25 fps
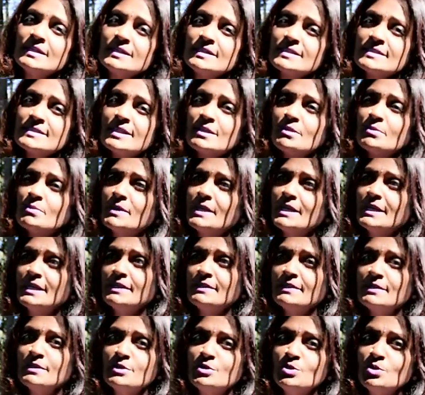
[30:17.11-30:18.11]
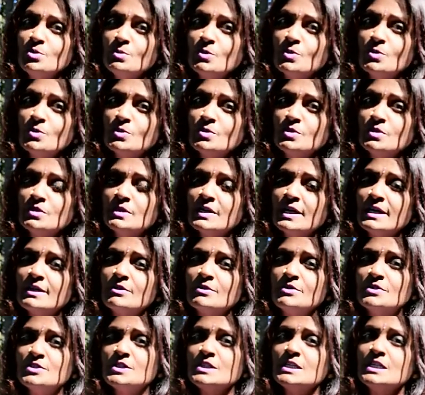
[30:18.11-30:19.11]
celebrating the new moon
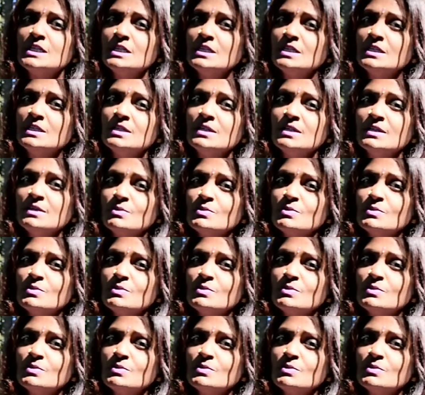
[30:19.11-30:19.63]
energy,